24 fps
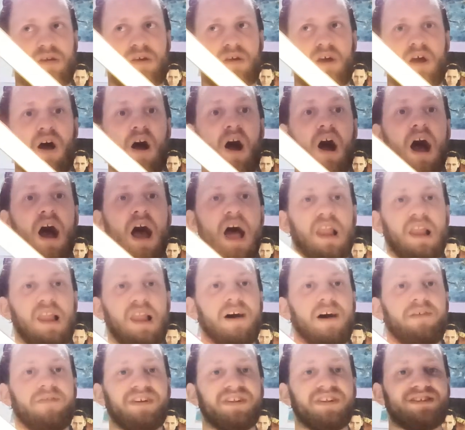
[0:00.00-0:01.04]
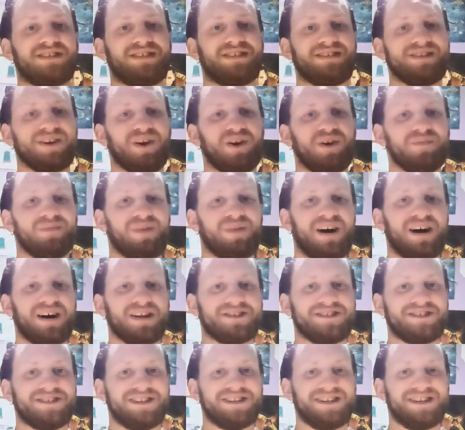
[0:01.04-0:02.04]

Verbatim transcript: I love it so much.